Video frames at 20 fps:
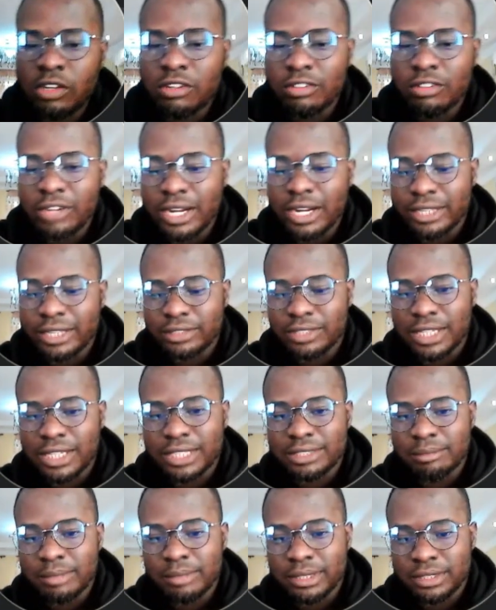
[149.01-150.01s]
Alright, so that's
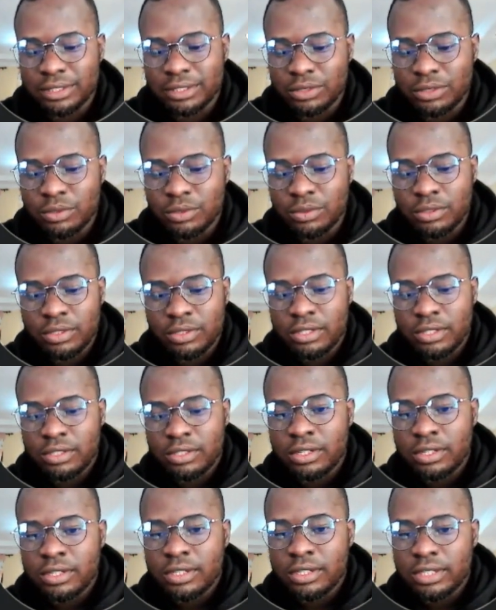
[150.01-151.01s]
amazing. So
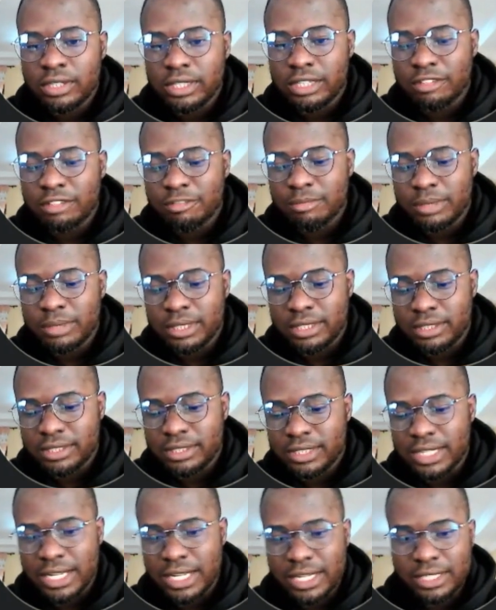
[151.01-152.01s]
give me
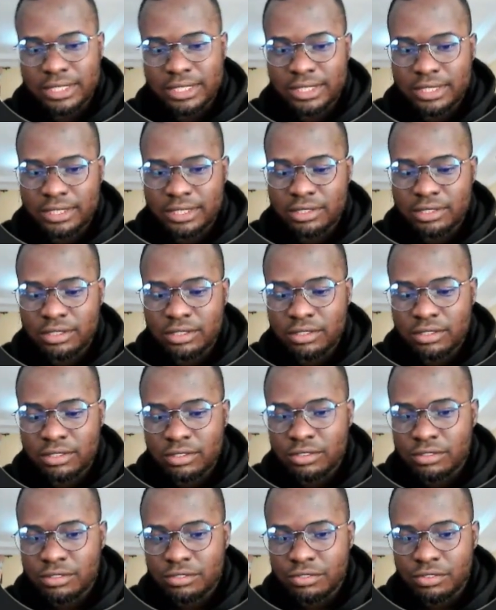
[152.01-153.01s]
tags
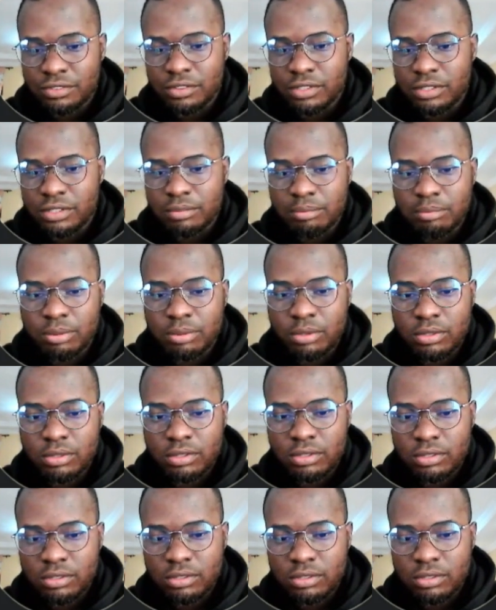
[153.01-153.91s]
for the book